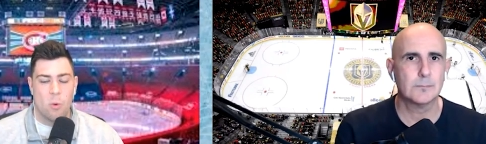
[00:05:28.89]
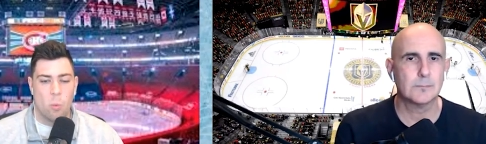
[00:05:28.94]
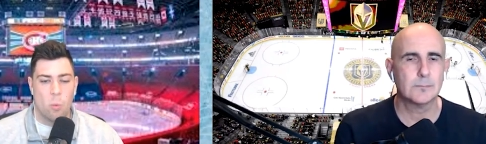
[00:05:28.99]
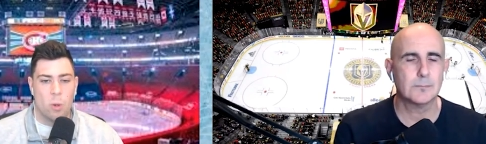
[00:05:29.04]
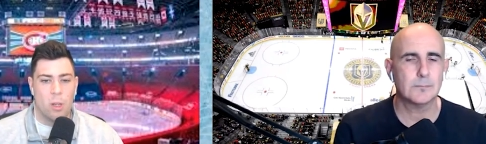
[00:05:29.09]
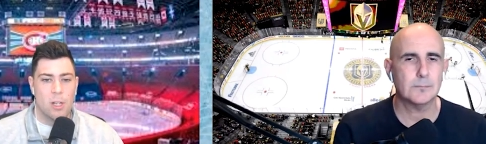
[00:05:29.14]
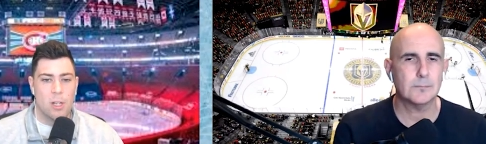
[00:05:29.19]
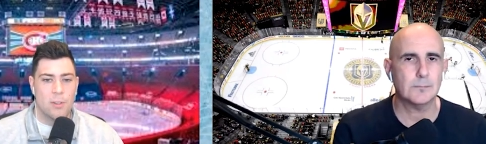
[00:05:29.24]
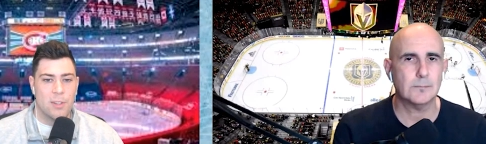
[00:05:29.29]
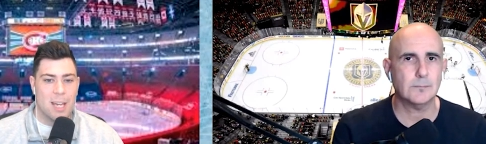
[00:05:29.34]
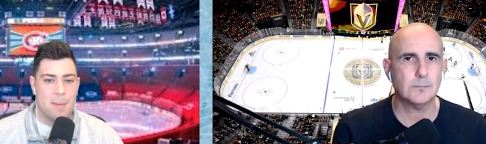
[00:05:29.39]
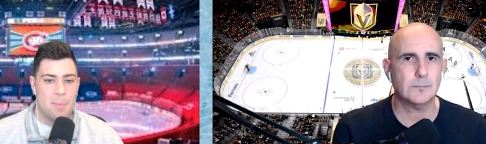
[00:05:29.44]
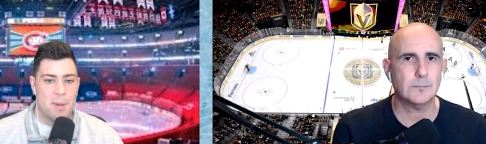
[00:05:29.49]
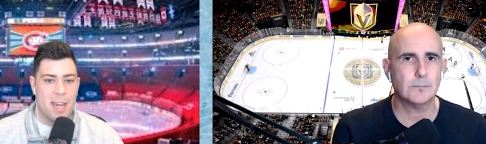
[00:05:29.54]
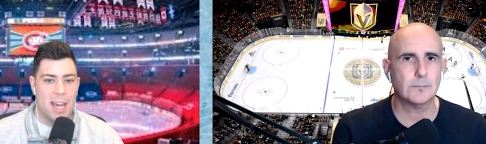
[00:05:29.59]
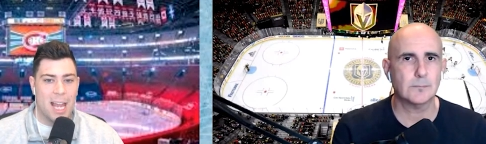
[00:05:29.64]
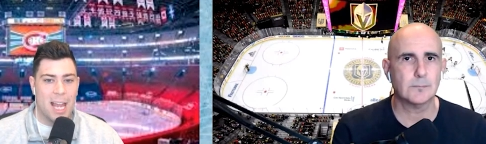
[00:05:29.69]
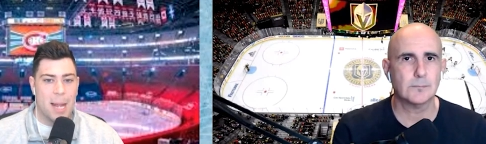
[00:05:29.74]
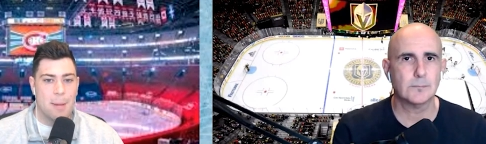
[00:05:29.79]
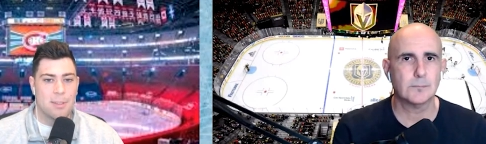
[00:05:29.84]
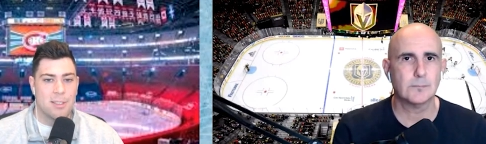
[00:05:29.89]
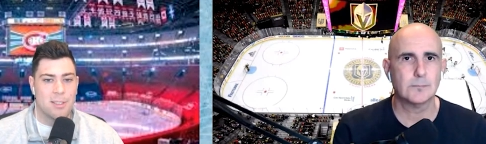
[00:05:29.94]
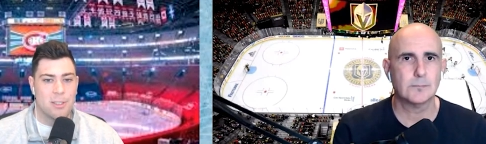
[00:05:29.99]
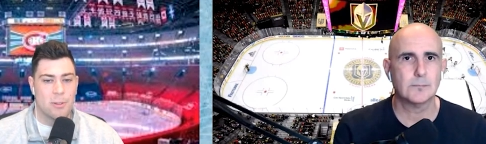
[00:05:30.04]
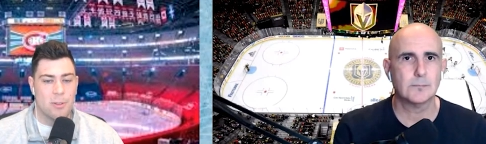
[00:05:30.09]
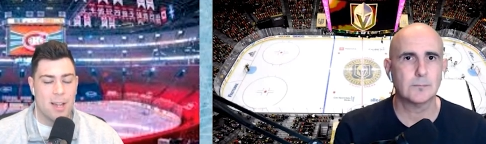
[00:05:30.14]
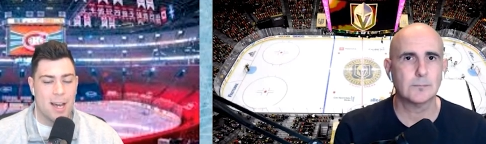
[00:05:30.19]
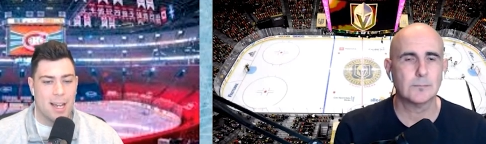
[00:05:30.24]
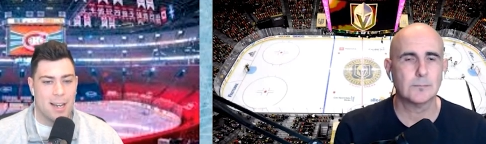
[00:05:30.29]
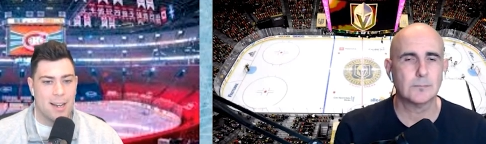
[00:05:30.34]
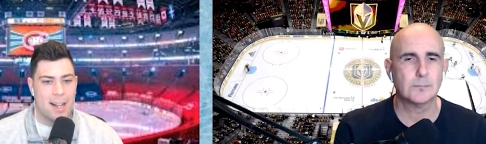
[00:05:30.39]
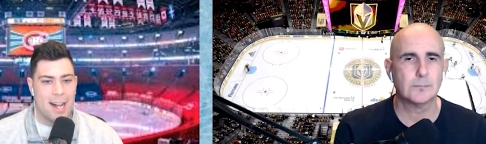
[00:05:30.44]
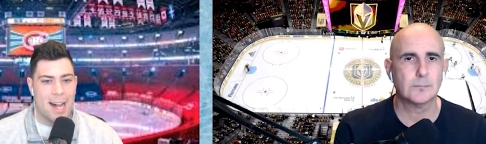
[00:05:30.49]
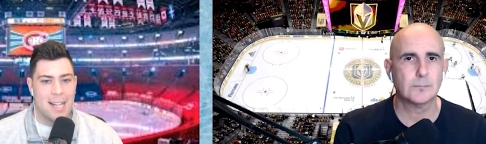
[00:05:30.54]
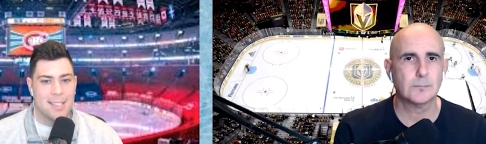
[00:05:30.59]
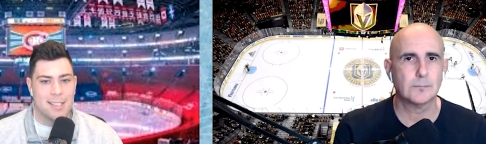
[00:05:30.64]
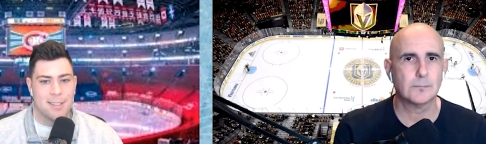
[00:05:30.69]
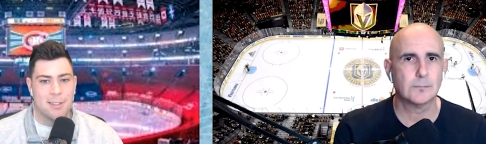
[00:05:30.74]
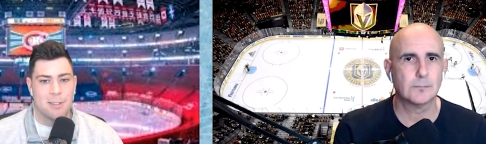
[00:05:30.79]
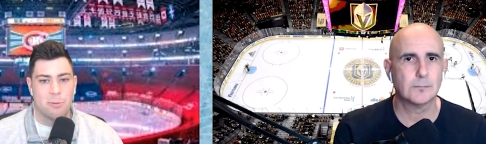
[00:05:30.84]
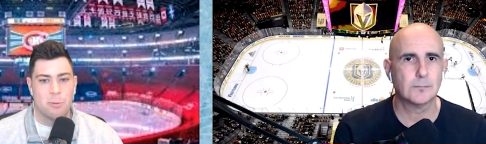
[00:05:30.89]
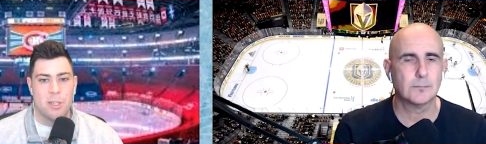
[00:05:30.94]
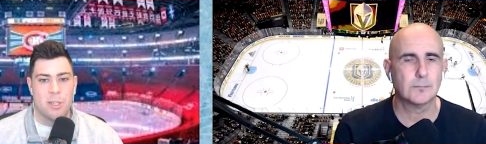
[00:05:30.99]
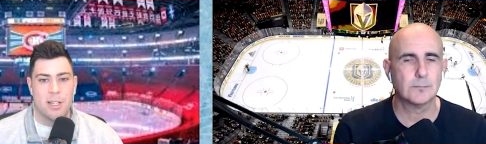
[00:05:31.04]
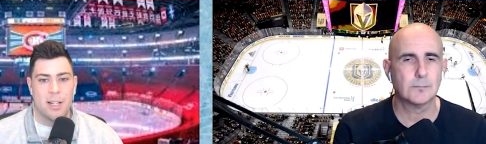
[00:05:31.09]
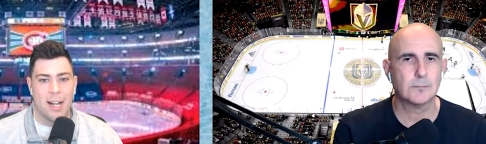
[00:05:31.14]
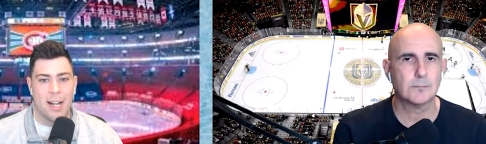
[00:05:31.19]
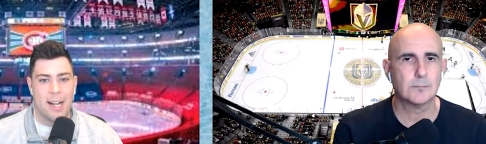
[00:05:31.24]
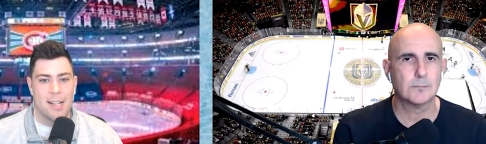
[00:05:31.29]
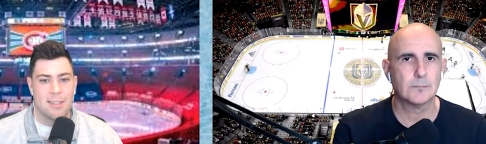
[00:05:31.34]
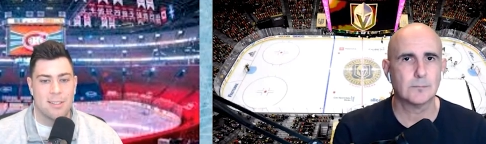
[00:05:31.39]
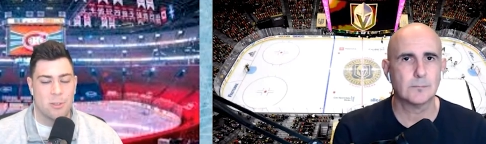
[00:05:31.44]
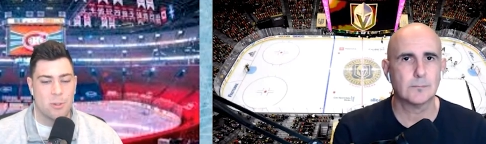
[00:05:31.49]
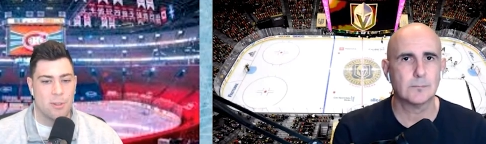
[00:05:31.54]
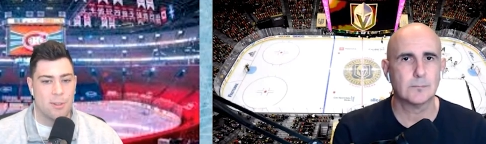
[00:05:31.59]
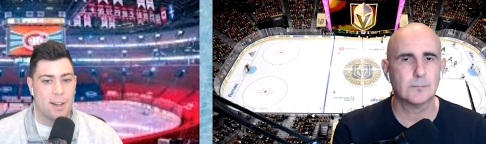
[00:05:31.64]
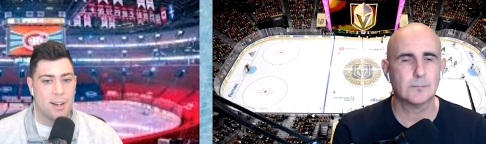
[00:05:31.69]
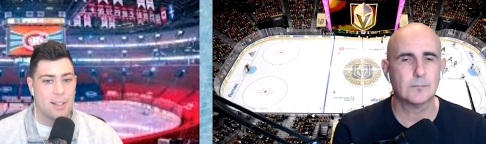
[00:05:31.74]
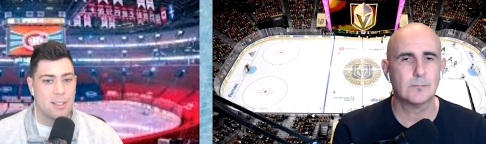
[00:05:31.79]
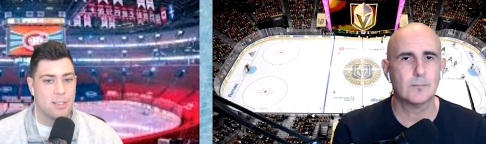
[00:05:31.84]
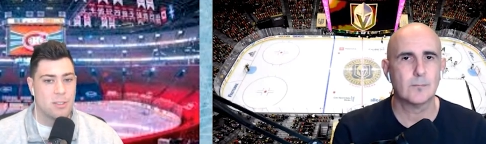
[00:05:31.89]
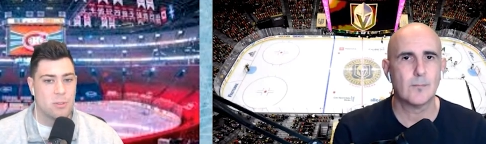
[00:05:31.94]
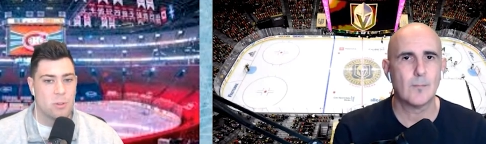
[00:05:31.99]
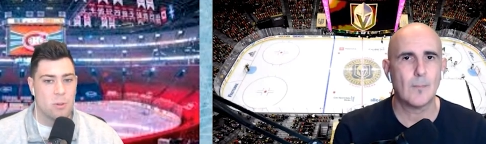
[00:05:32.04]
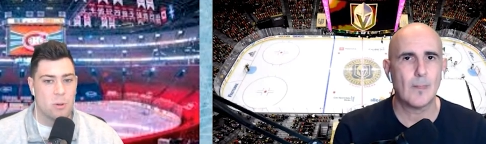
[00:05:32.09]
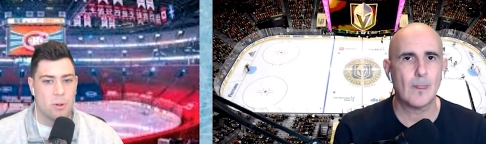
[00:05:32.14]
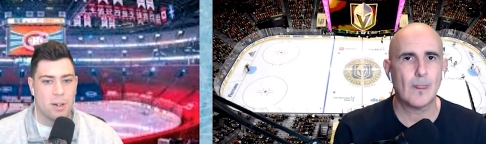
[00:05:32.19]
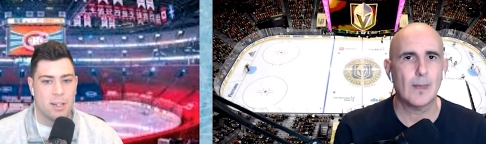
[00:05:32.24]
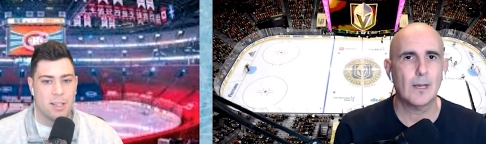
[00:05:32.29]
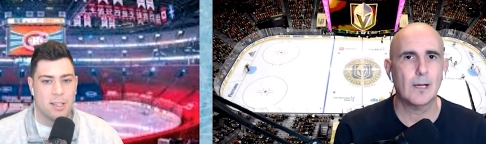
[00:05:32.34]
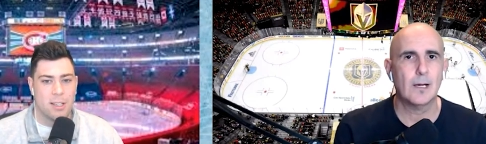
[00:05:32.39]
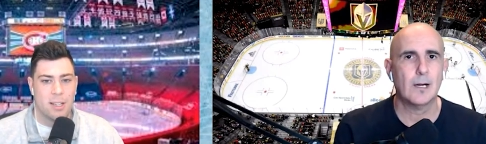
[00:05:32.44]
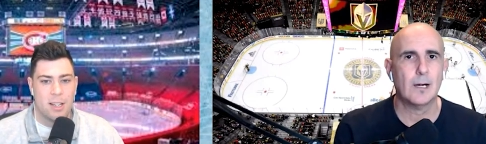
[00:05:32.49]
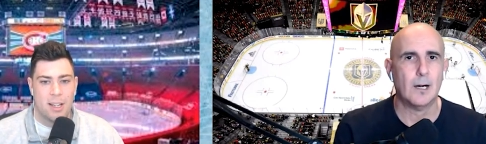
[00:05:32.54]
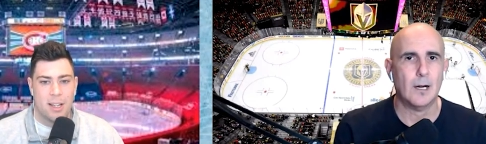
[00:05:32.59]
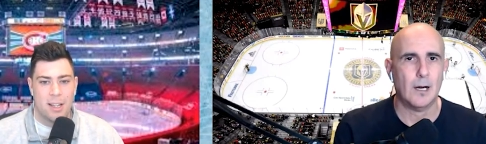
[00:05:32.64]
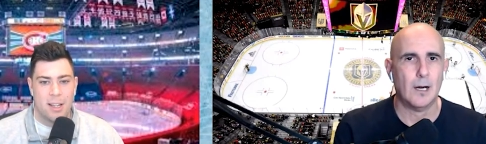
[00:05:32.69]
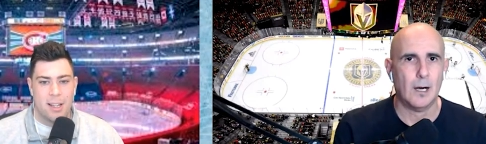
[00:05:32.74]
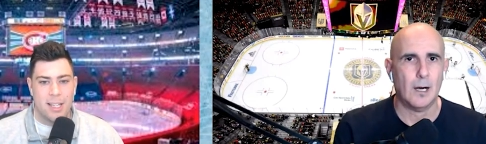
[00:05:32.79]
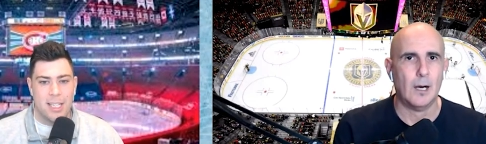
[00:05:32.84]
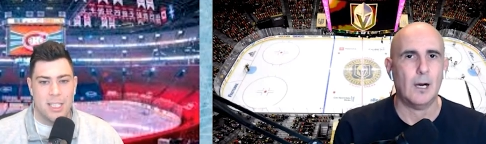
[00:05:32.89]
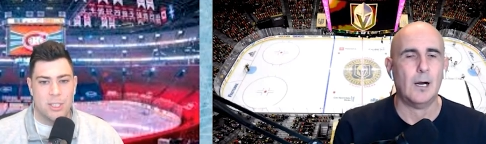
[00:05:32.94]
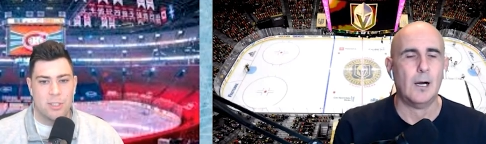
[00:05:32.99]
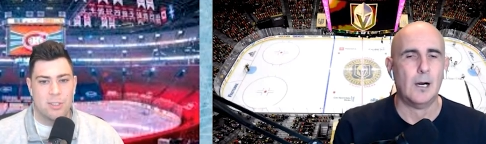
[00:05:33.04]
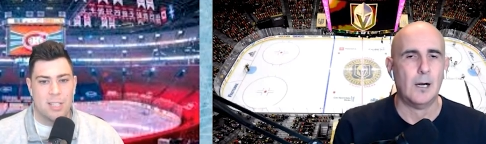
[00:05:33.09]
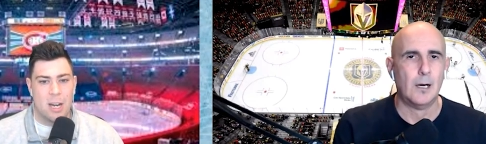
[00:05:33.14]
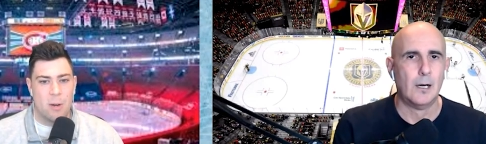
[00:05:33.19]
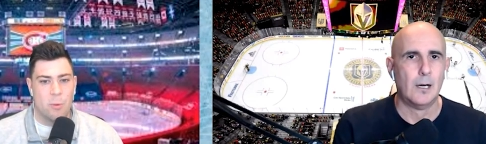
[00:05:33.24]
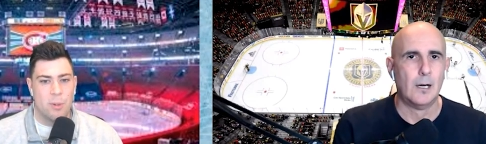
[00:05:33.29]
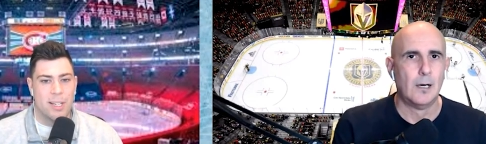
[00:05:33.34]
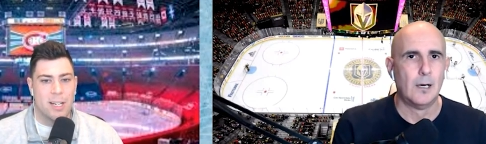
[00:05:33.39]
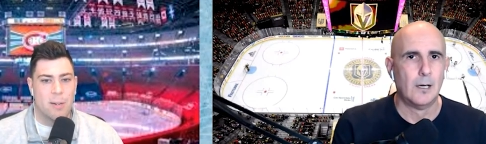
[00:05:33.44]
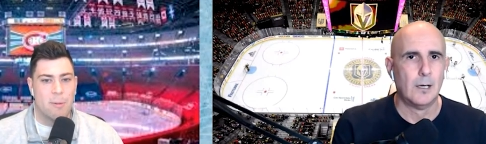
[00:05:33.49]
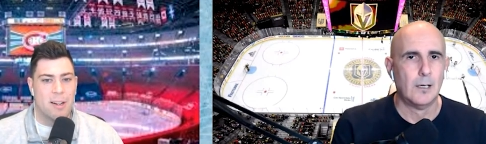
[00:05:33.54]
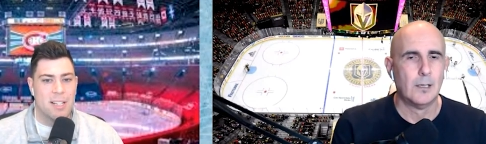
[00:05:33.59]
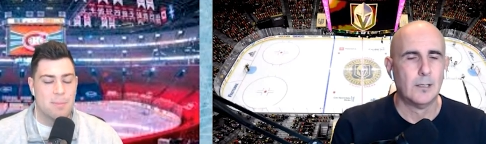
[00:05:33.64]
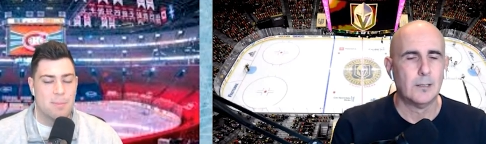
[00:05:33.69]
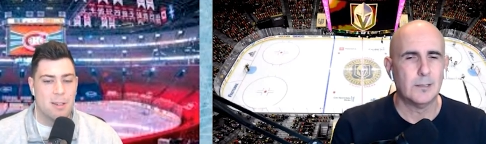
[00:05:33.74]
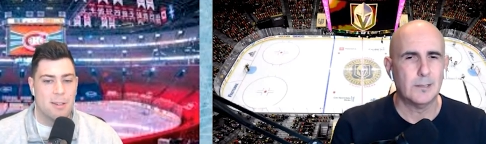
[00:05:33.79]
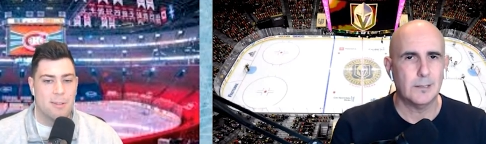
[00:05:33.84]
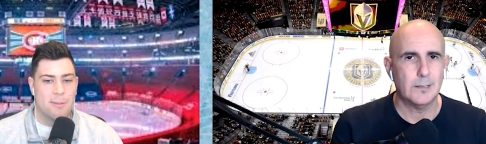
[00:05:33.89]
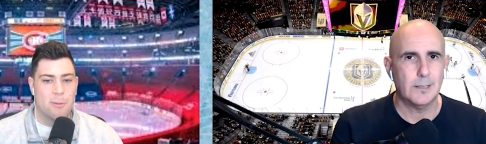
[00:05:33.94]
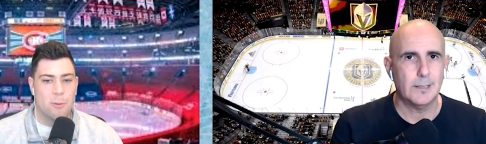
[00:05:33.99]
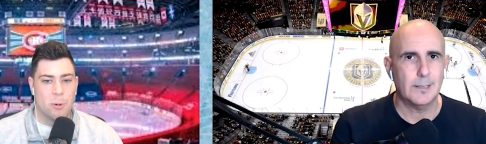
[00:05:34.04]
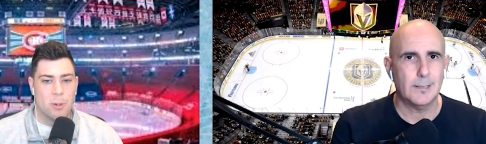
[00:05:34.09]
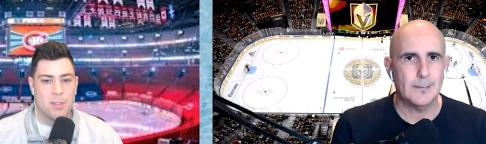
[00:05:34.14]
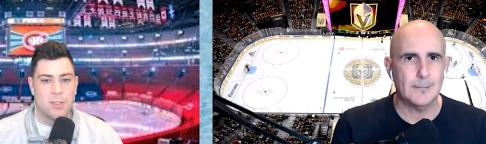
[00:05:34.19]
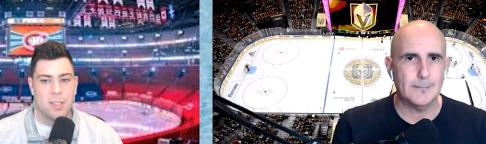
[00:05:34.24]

Speaker 1: Will they be able to do that? Asking three guys to do a lot of the scoring is just not really a recipe for